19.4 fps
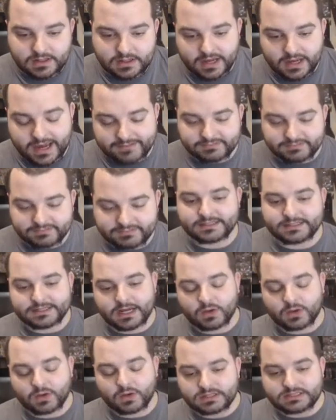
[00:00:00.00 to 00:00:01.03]
after they
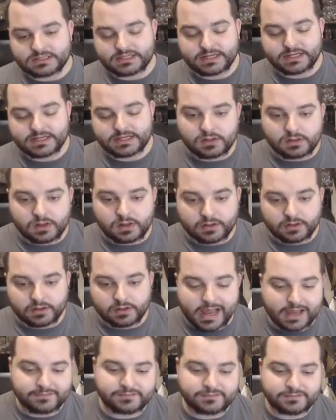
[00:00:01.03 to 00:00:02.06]
attack once, they no longer
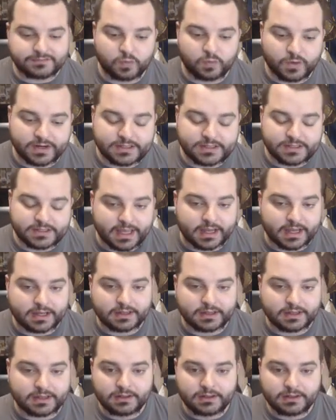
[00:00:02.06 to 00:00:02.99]
have 1 attack.